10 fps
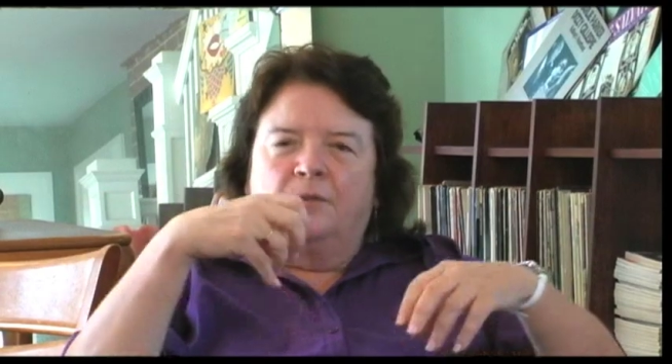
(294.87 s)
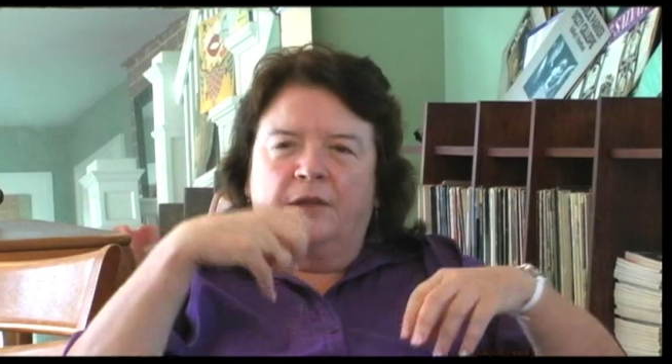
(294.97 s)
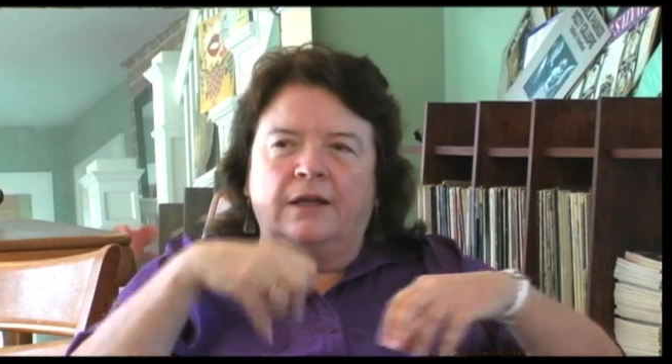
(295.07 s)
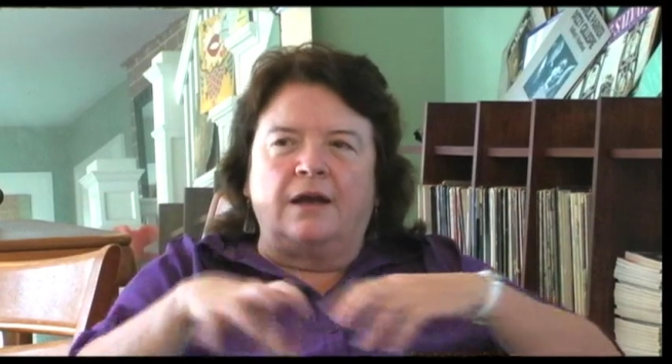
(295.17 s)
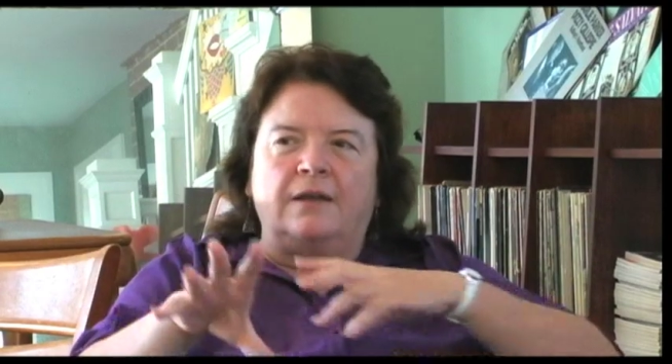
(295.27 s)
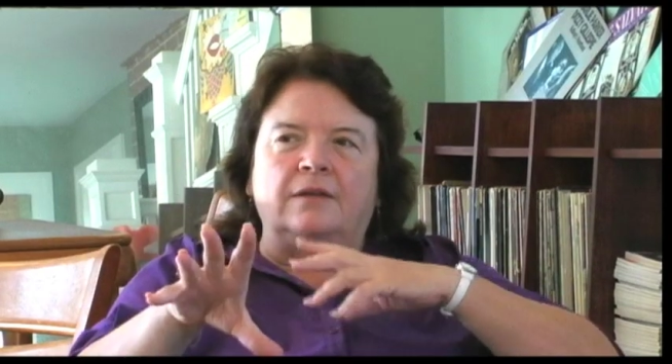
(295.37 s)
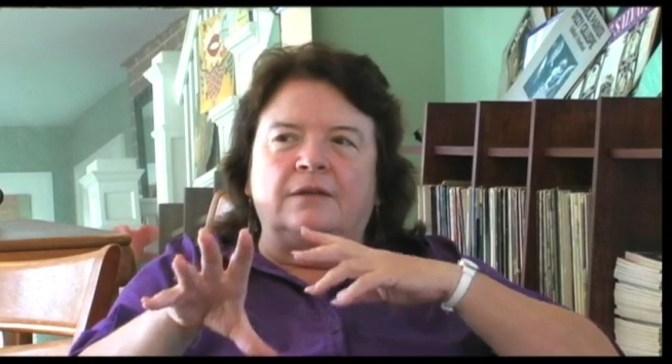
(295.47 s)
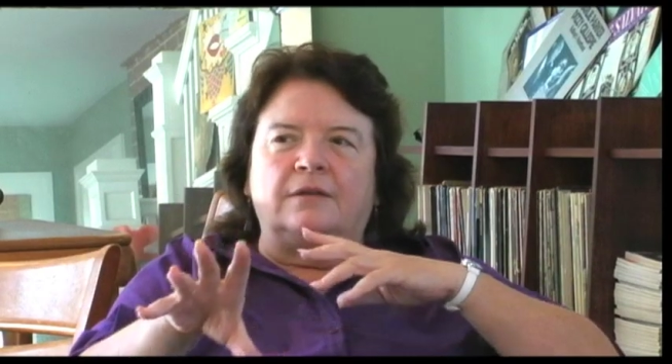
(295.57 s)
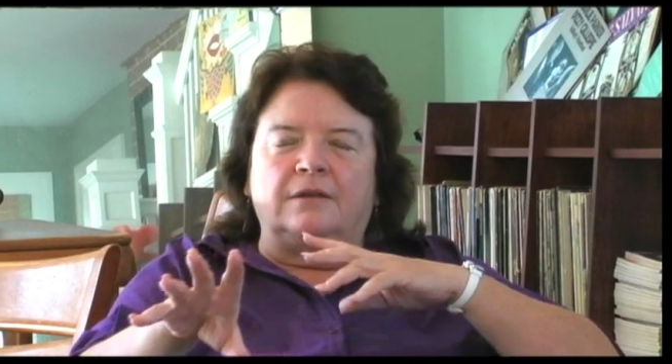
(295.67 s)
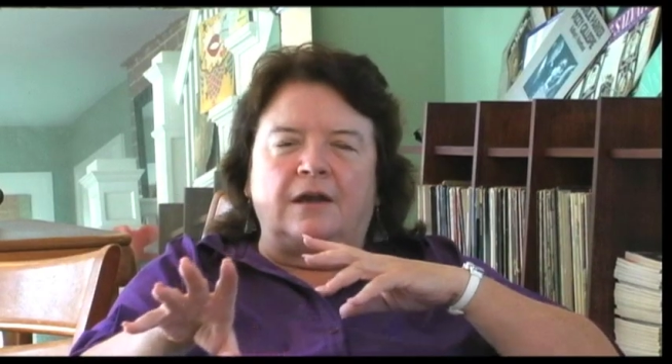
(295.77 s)
They got
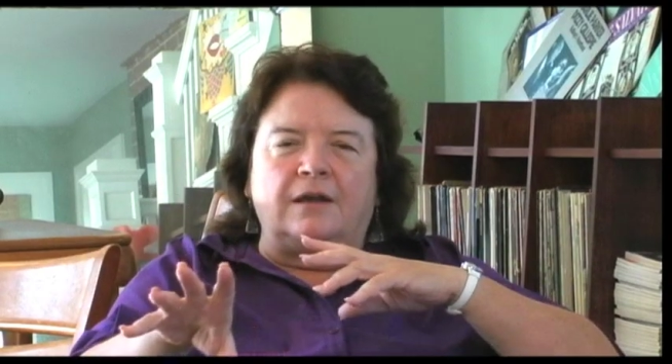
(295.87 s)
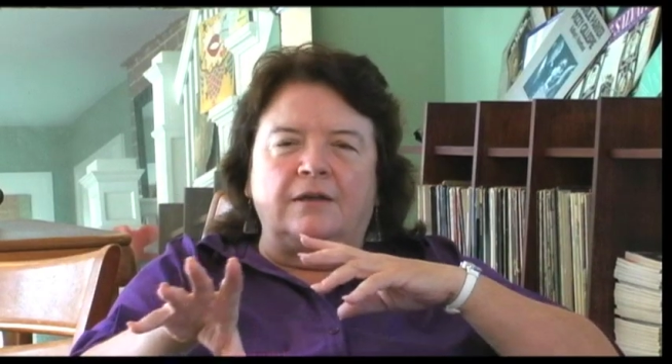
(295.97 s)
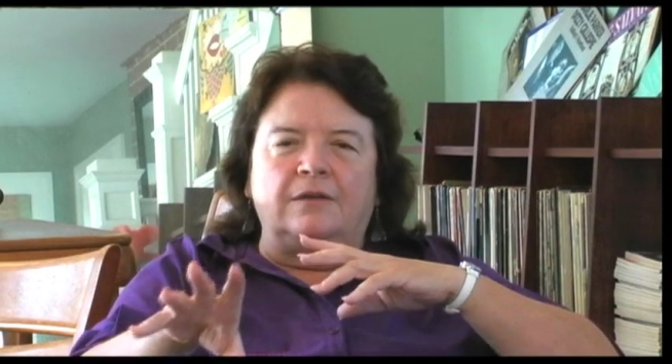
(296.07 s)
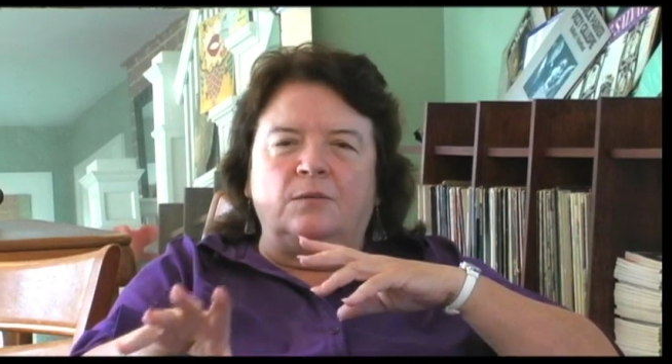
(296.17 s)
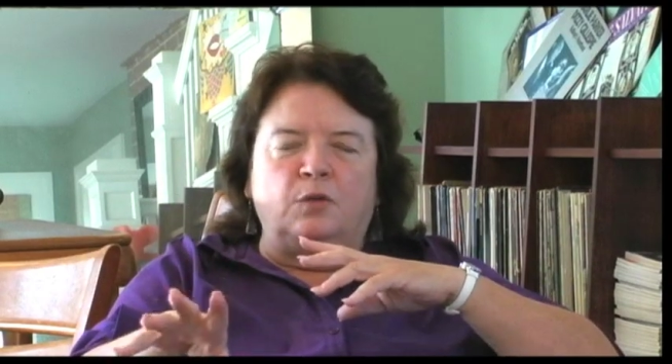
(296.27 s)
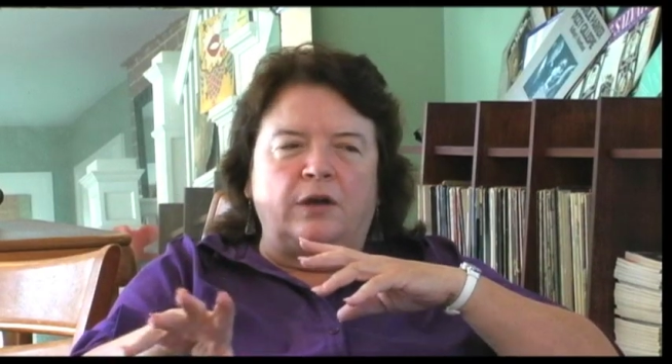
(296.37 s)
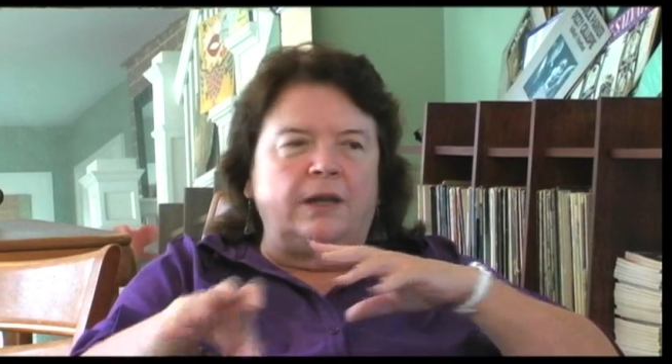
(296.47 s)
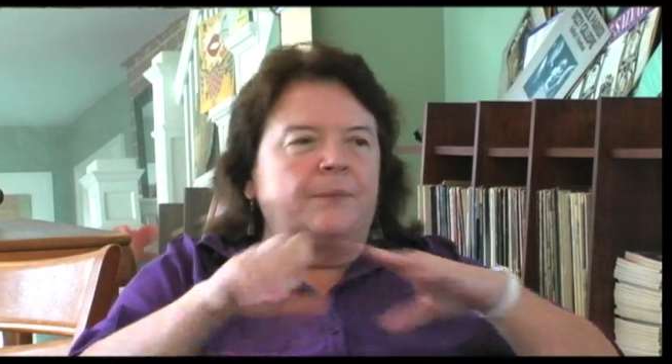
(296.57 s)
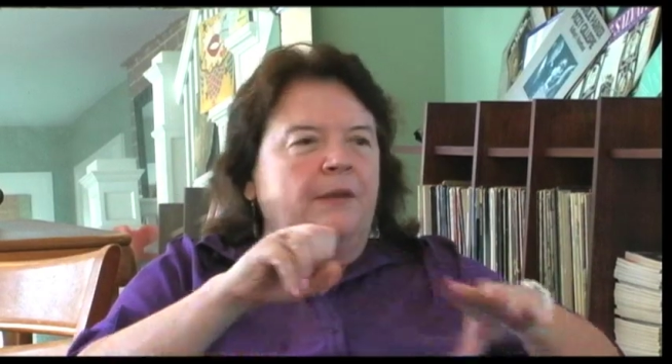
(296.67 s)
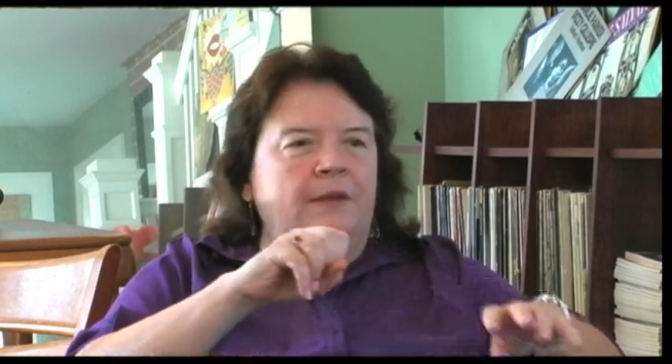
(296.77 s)
in the morning,